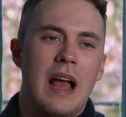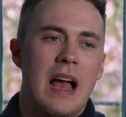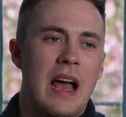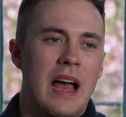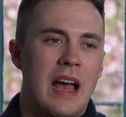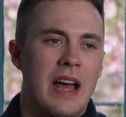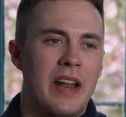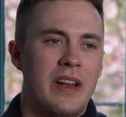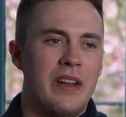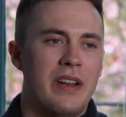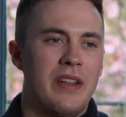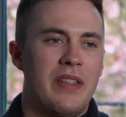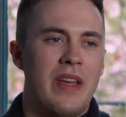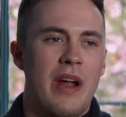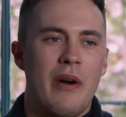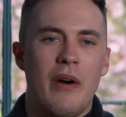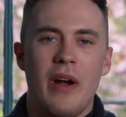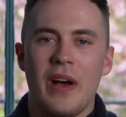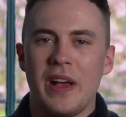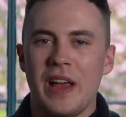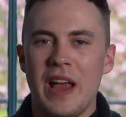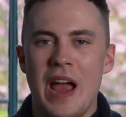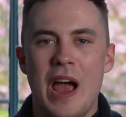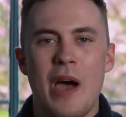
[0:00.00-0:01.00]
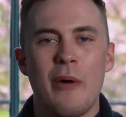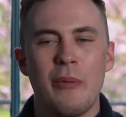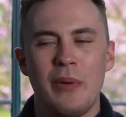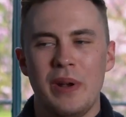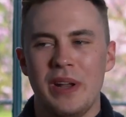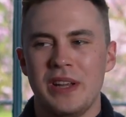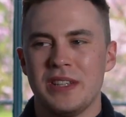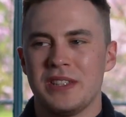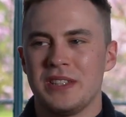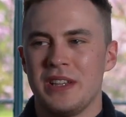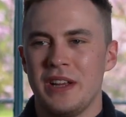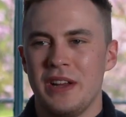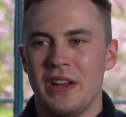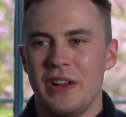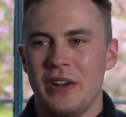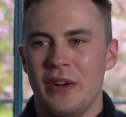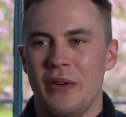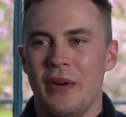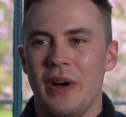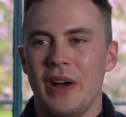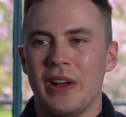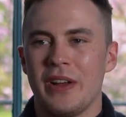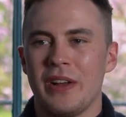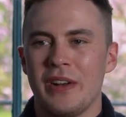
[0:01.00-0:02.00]
and there are countless, I
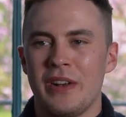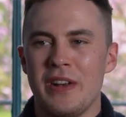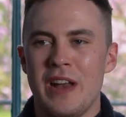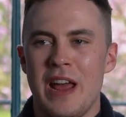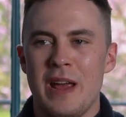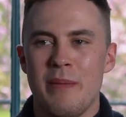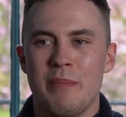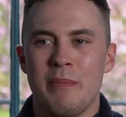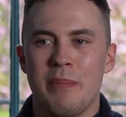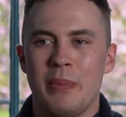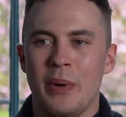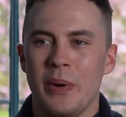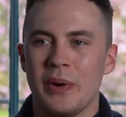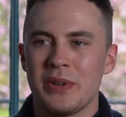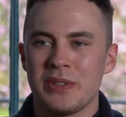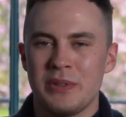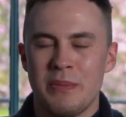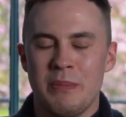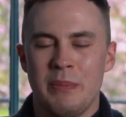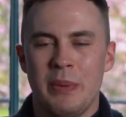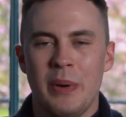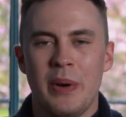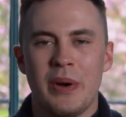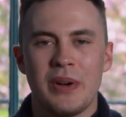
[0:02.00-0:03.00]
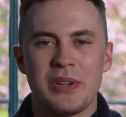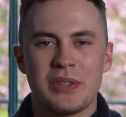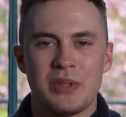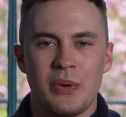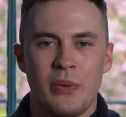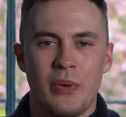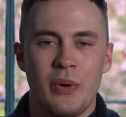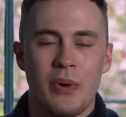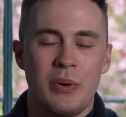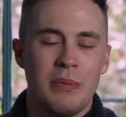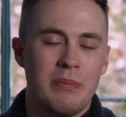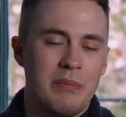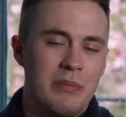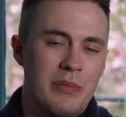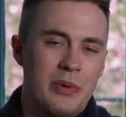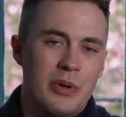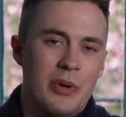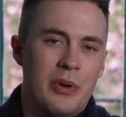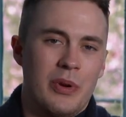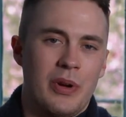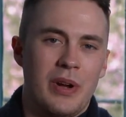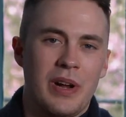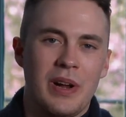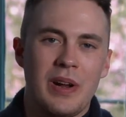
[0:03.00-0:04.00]
could name books and books, or
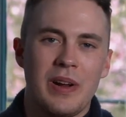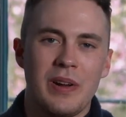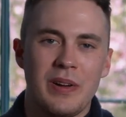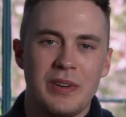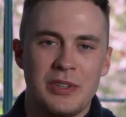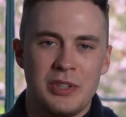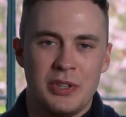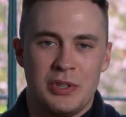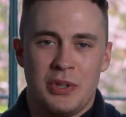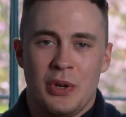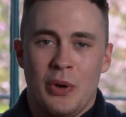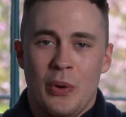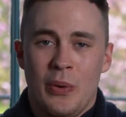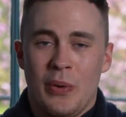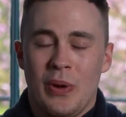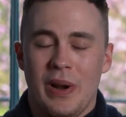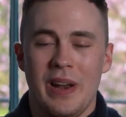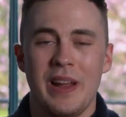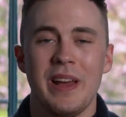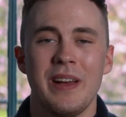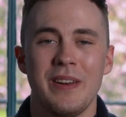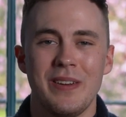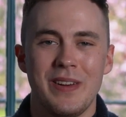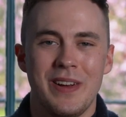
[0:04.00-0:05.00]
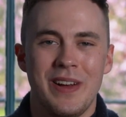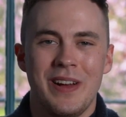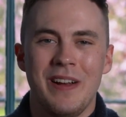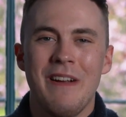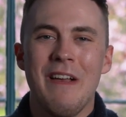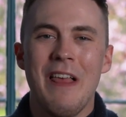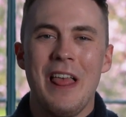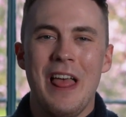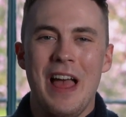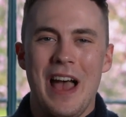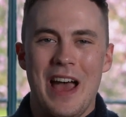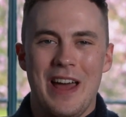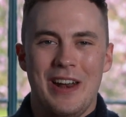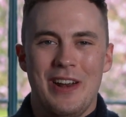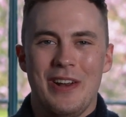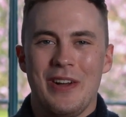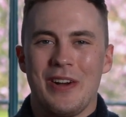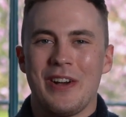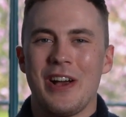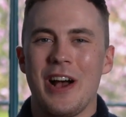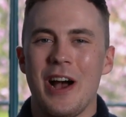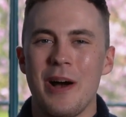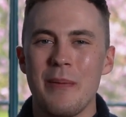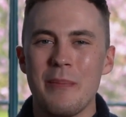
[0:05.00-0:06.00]
you can just Google it and
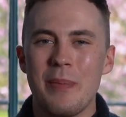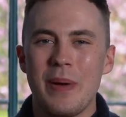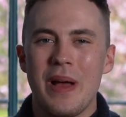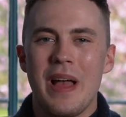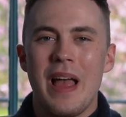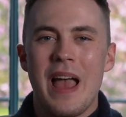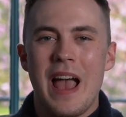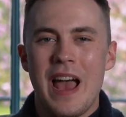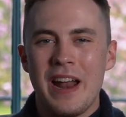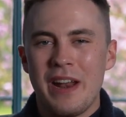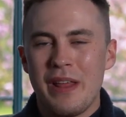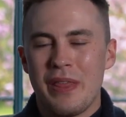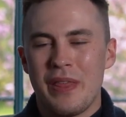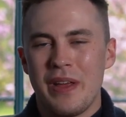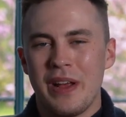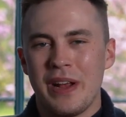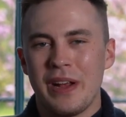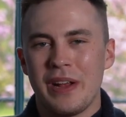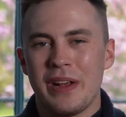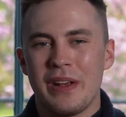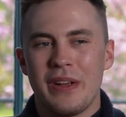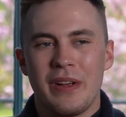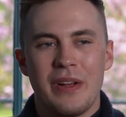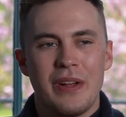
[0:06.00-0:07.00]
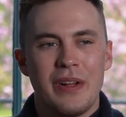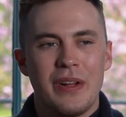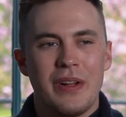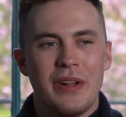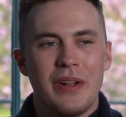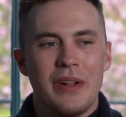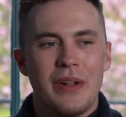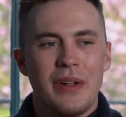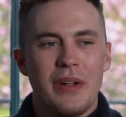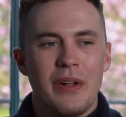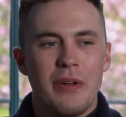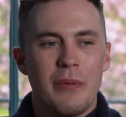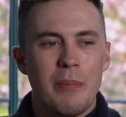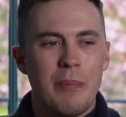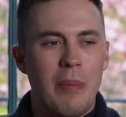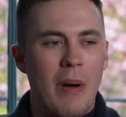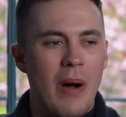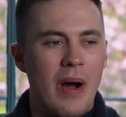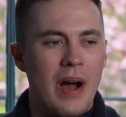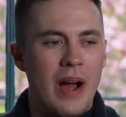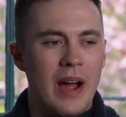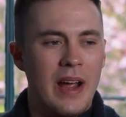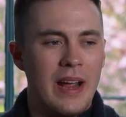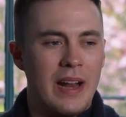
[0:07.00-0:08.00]
look up anything
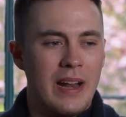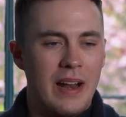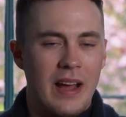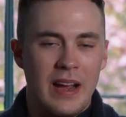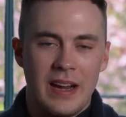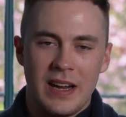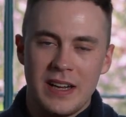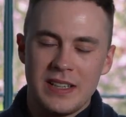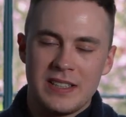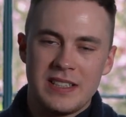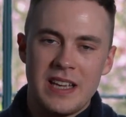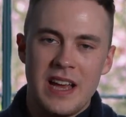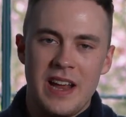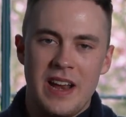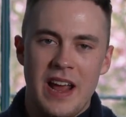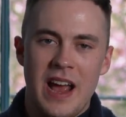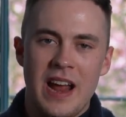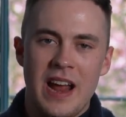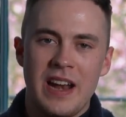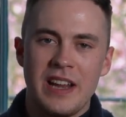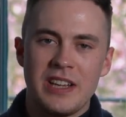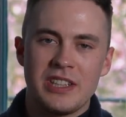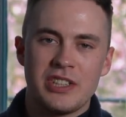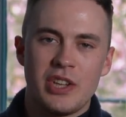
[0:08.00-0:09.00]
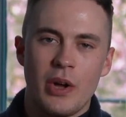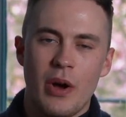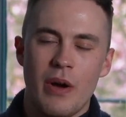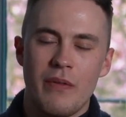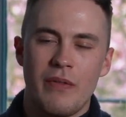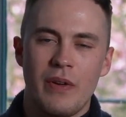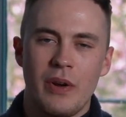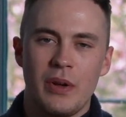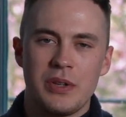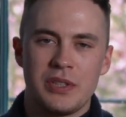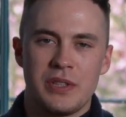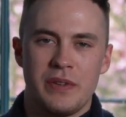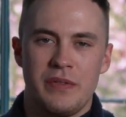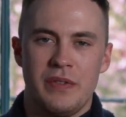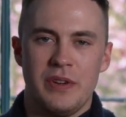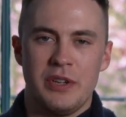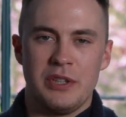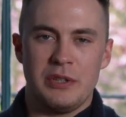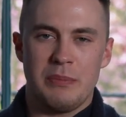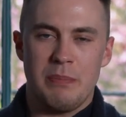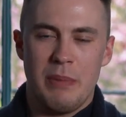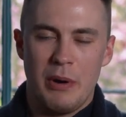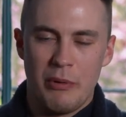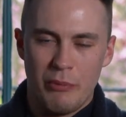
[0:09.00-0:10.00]
by, like I said, any Stoic
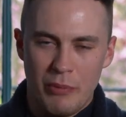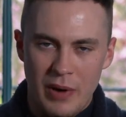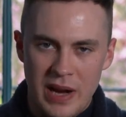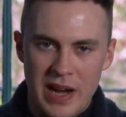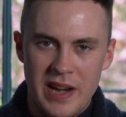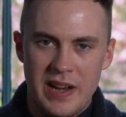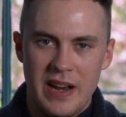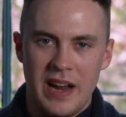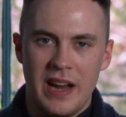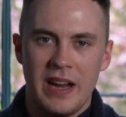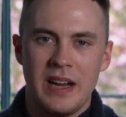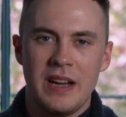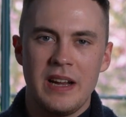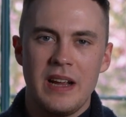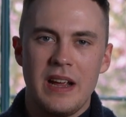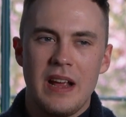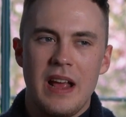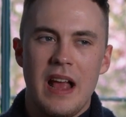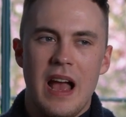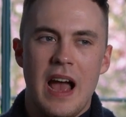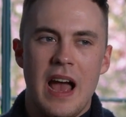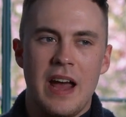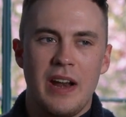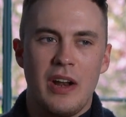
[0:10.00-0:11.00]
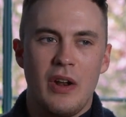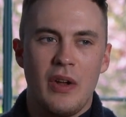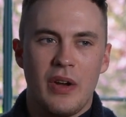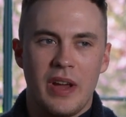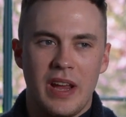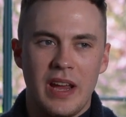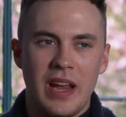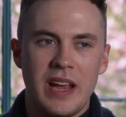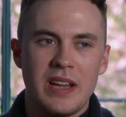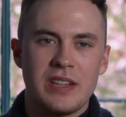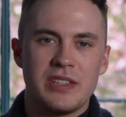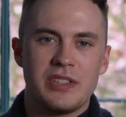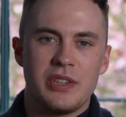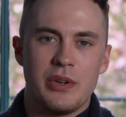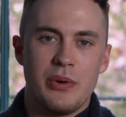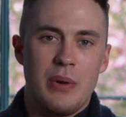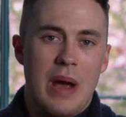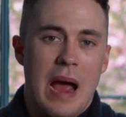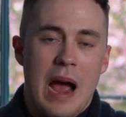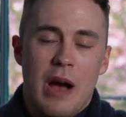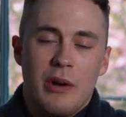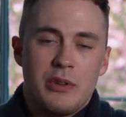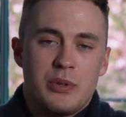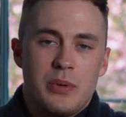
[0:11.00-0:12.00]
philosophers. But reading and looking into
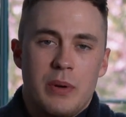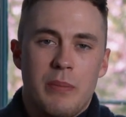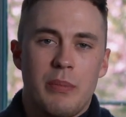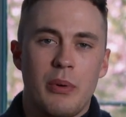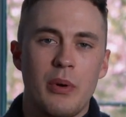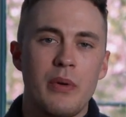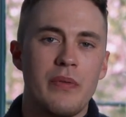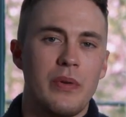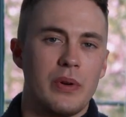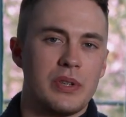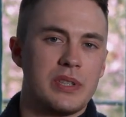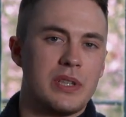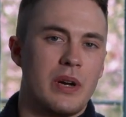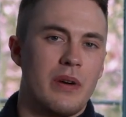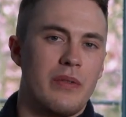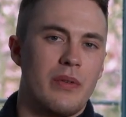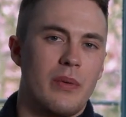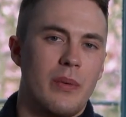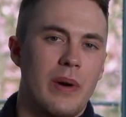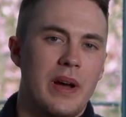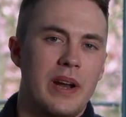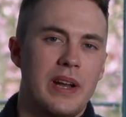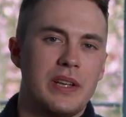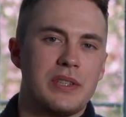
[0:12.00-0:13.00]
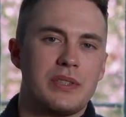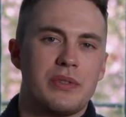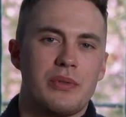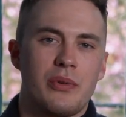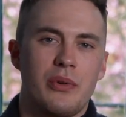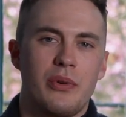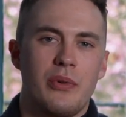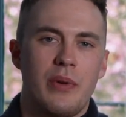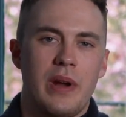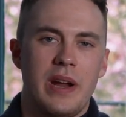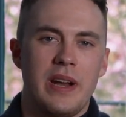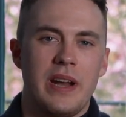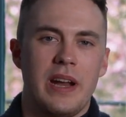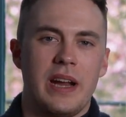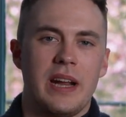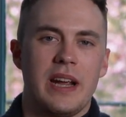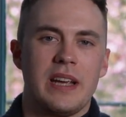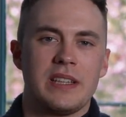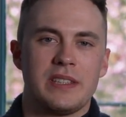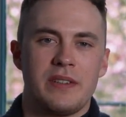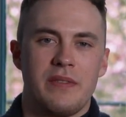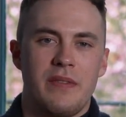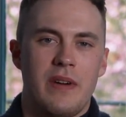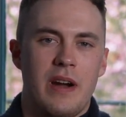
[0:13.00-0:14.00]
how to improve your self-awareness through
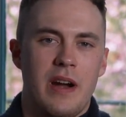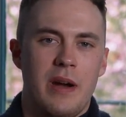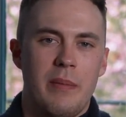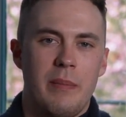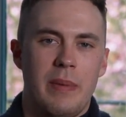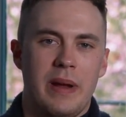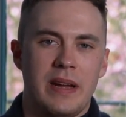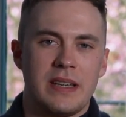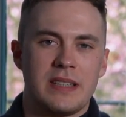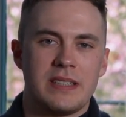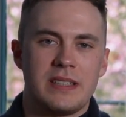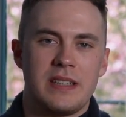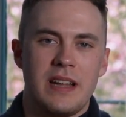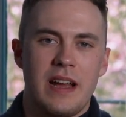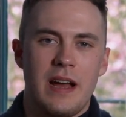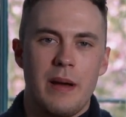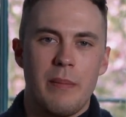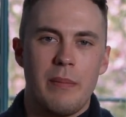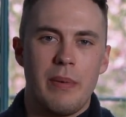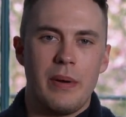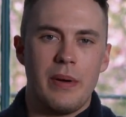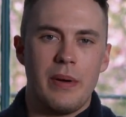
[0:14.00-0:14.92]
reading is a very big step.